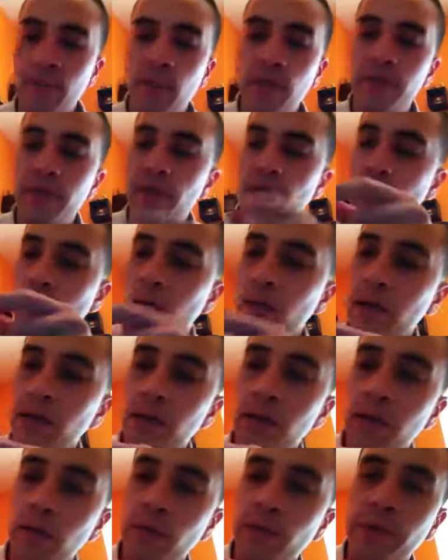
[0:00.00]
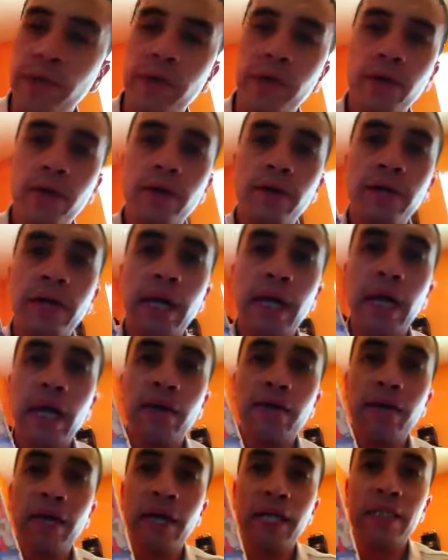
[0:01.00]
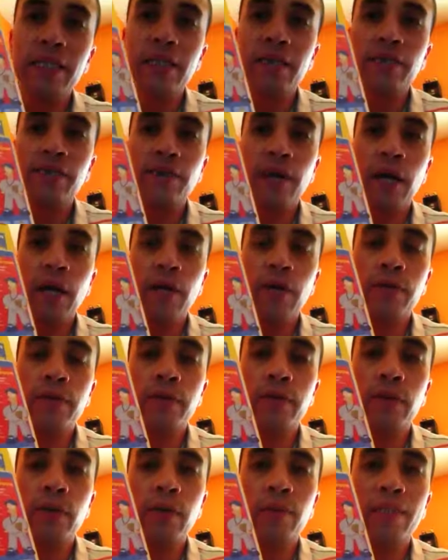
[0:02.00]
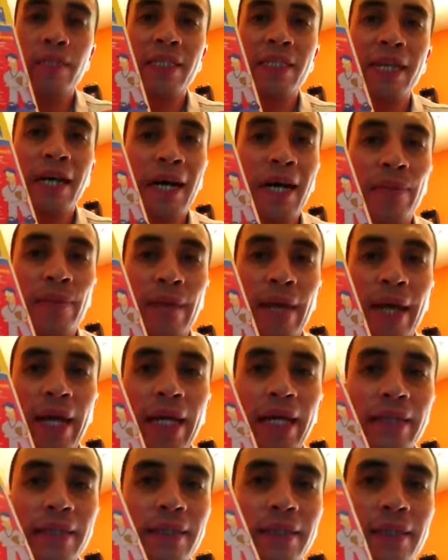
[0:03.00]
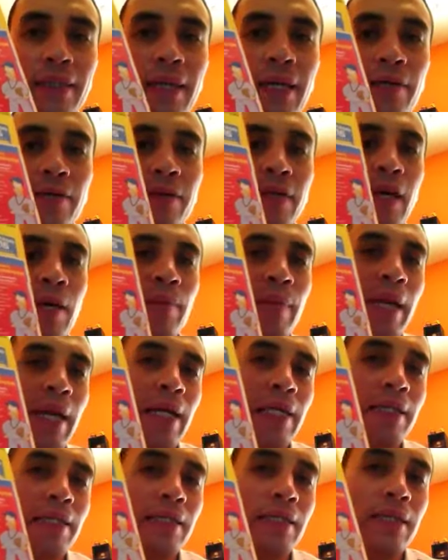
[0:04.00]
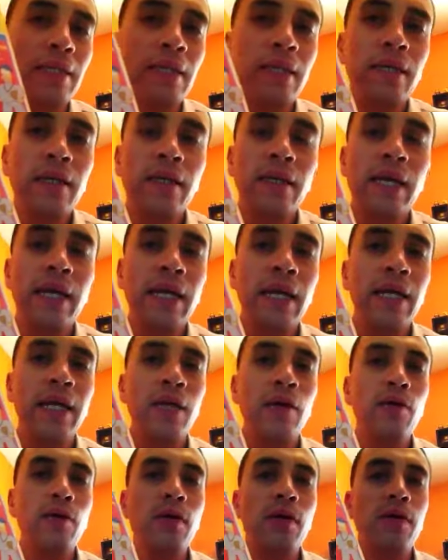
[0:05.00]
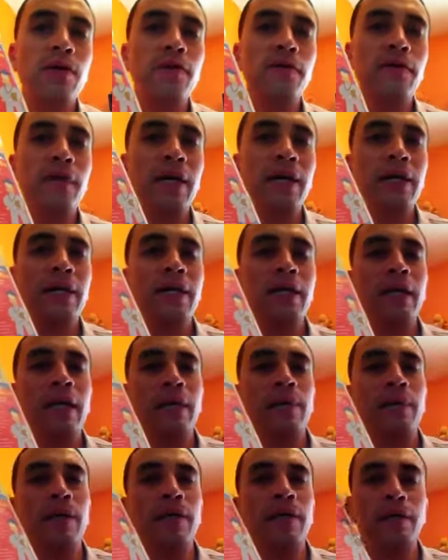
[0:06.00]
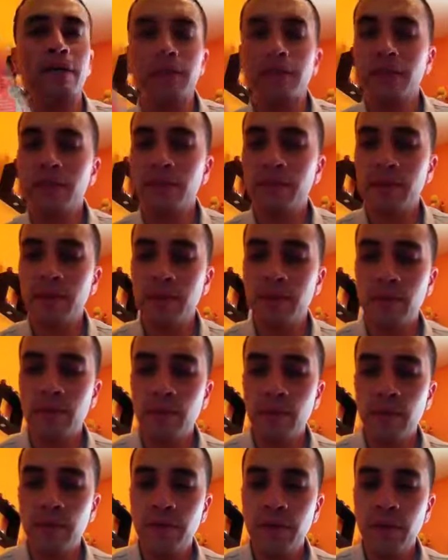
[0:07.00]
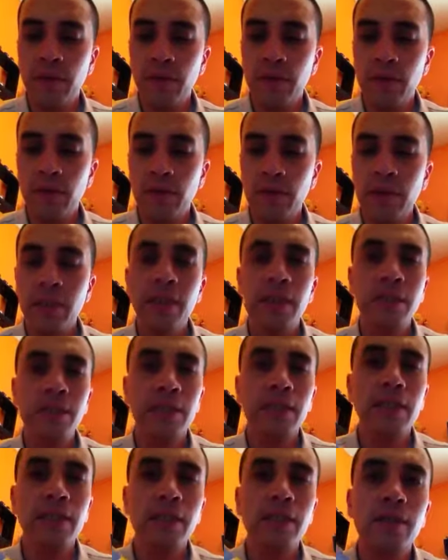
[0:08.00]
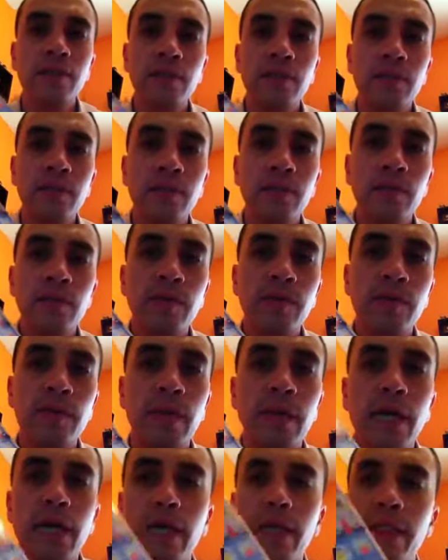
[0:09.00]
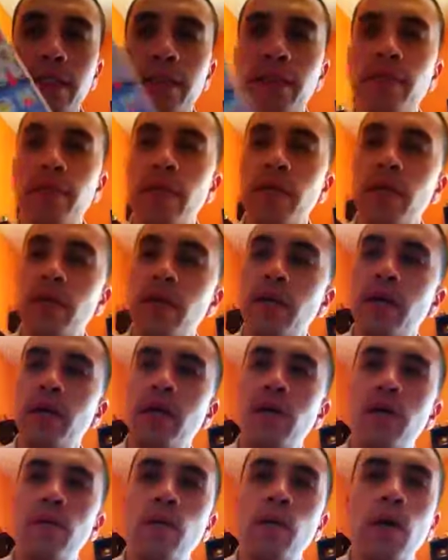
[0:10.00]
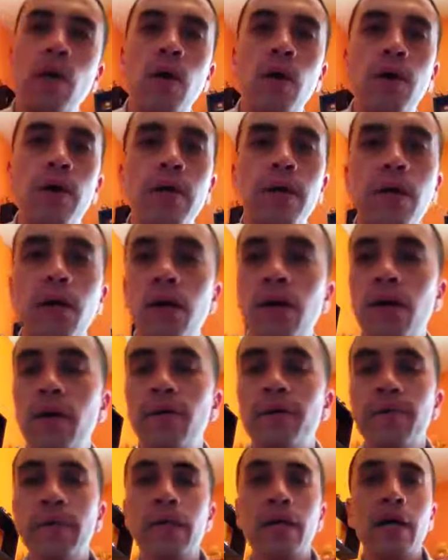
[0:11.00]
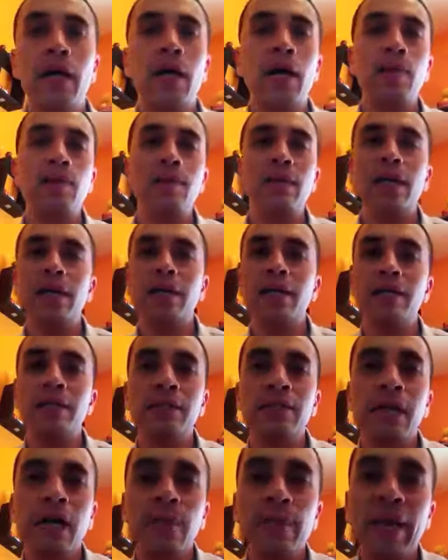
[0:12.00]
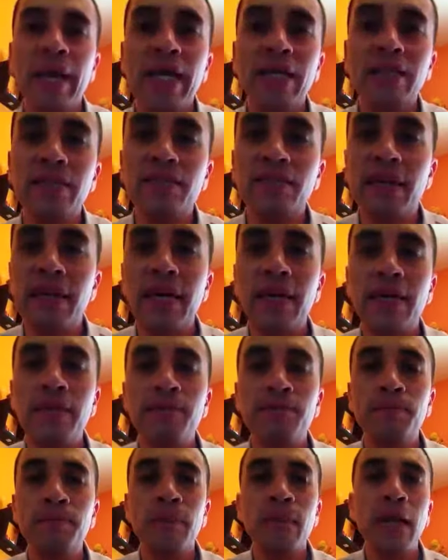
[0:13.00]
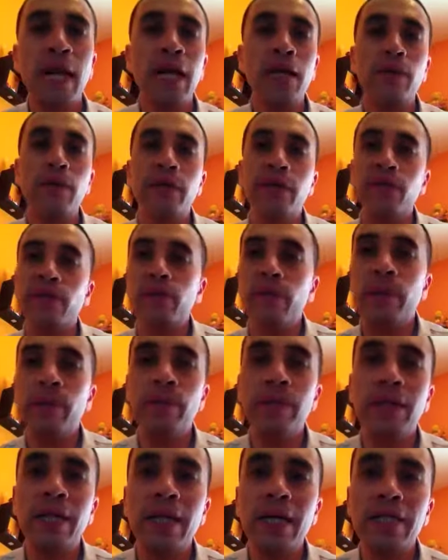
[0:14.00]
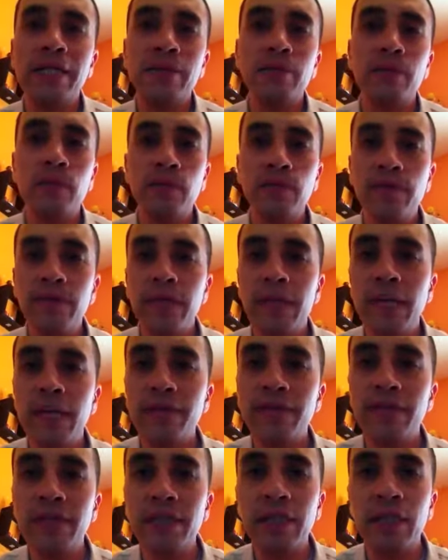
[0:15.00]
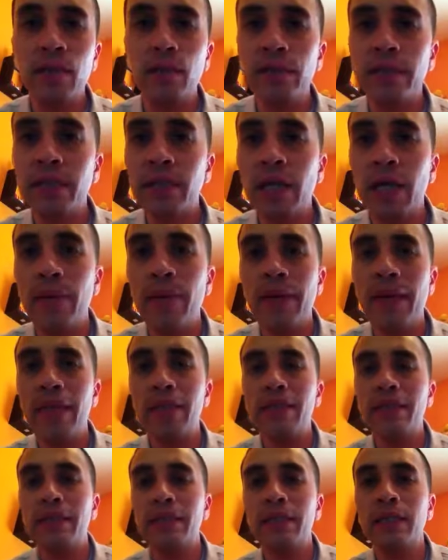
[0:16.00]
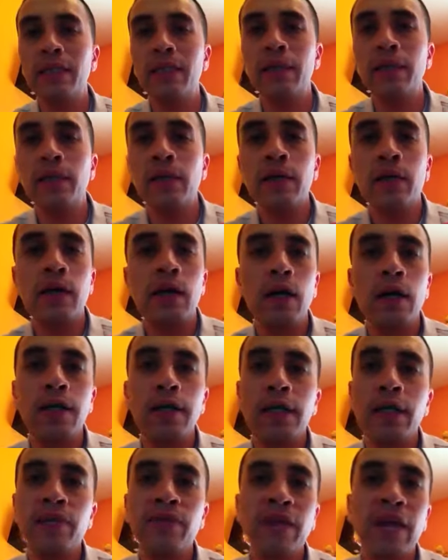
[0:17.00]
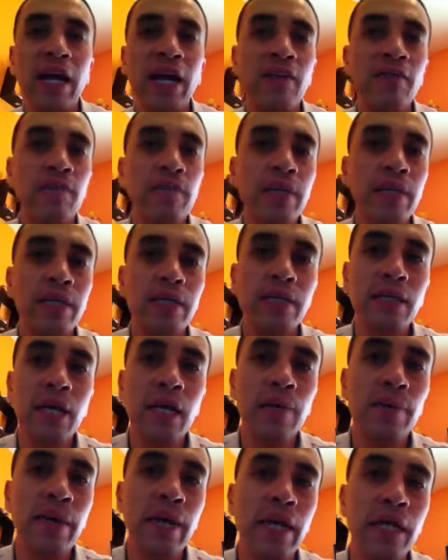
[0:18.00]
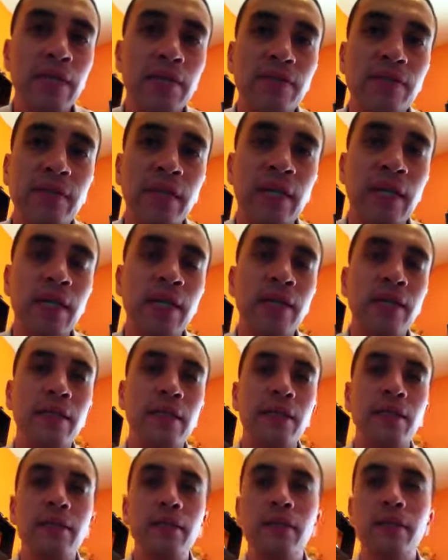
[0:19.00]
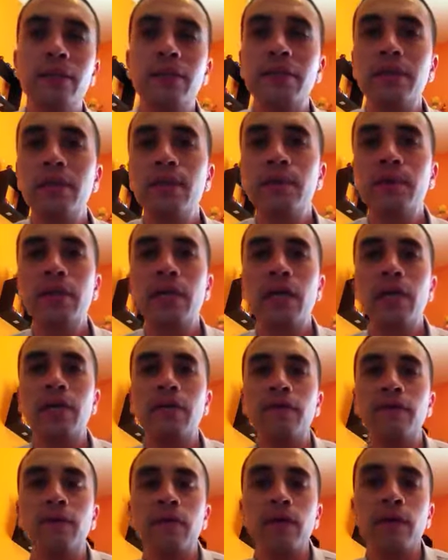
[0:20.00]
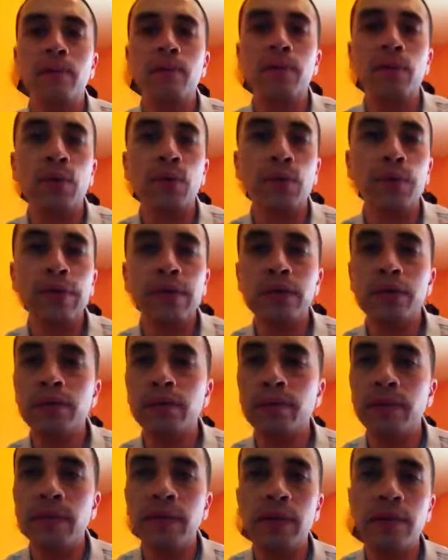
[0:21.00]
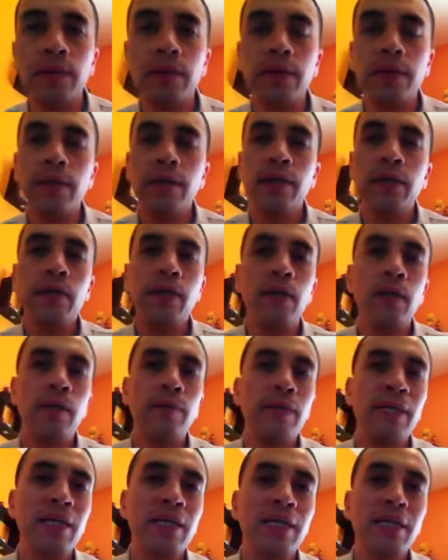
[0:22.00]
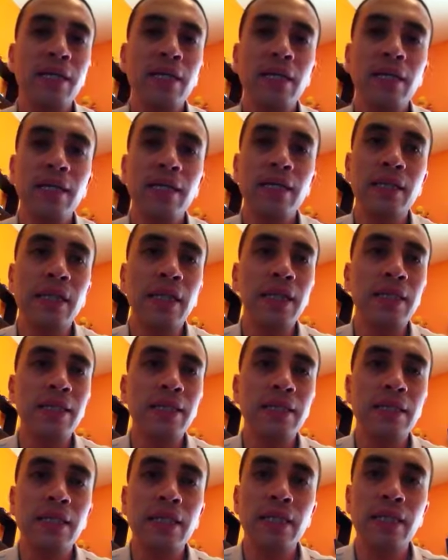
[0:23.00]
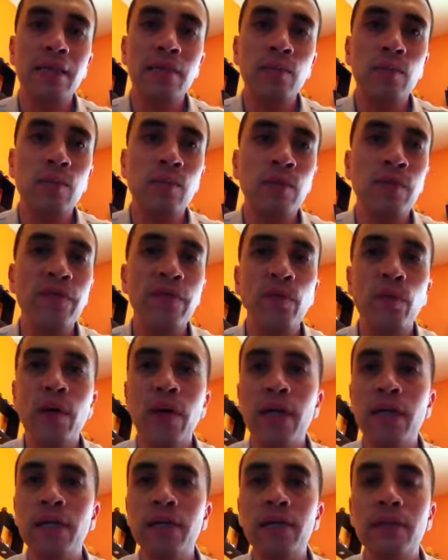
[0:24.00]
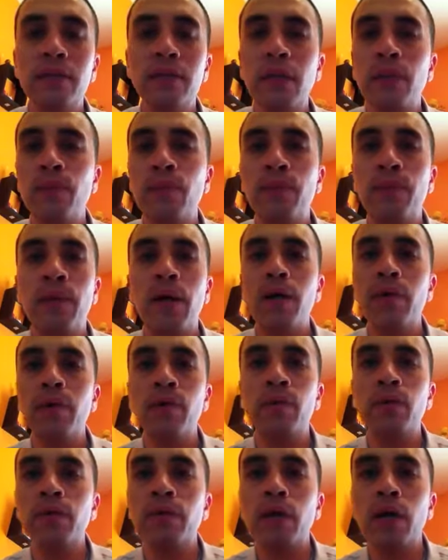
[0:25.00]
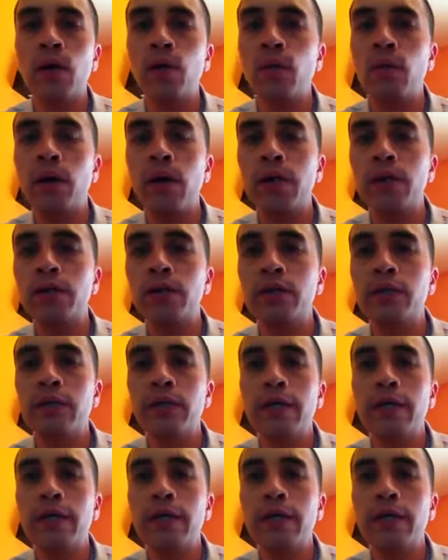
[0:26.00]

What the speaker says: moving on, we are going to have last and final. It's going to be Tom Hanks. Now, Tom Hanks, that I know of, I think came out in the Simpsons movie. It does say the Simpsons movie behind it. All in all, I'm not a Tom Hanks fan. I don't even remember the last movie that I've seen with Tom Hanks in. Never have been a Tom Hanks fan. He just seems kind of boring to me. Anything that he's in movie-wise, I probably will not watch.